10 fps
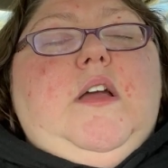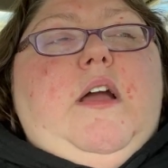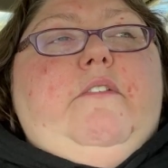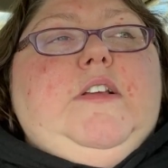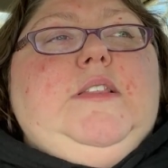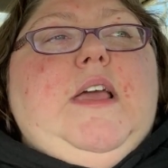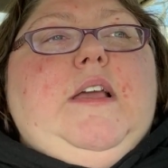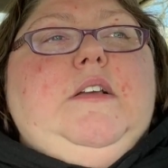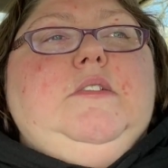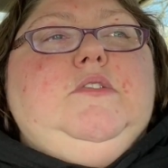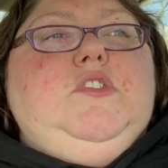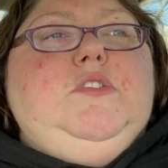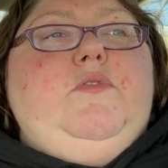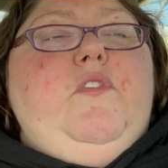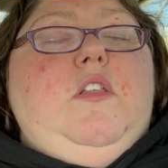everything, and
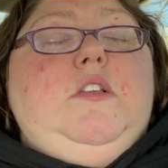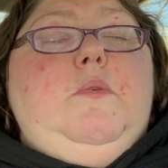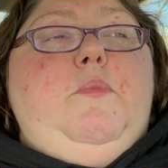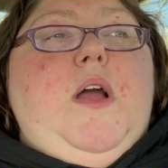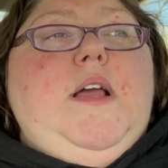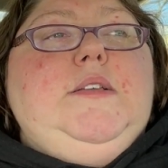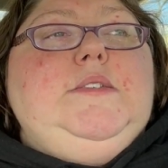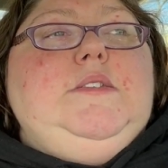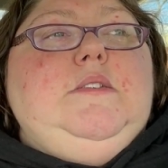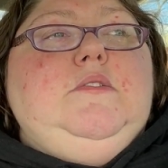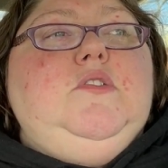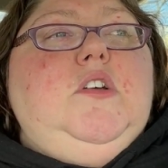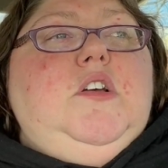she's feeling depressed, and